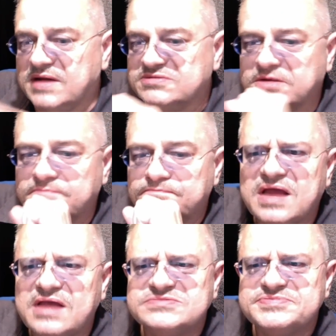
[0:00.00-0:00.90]
Go ahead.
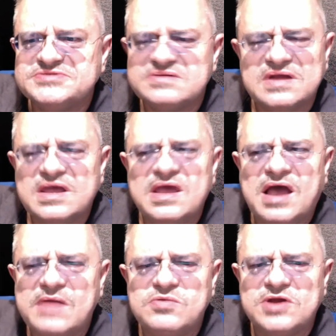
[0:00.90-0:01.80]

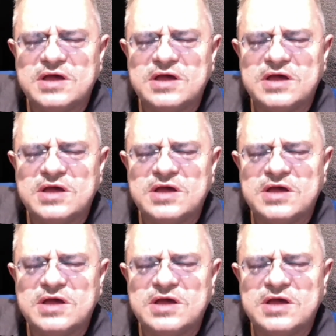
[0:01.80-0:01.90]
90%.